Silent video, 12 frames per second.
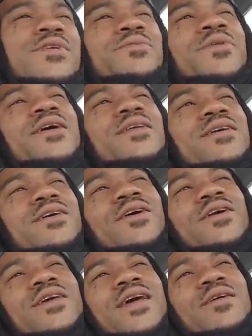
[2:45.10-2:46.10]
with a regular
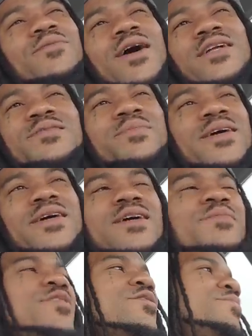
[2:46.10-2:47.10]
Cartier watch, man.
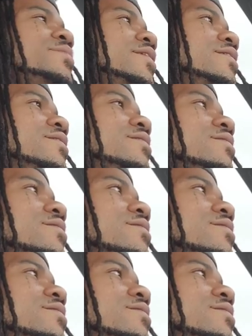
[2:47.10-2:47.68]
Come on, man.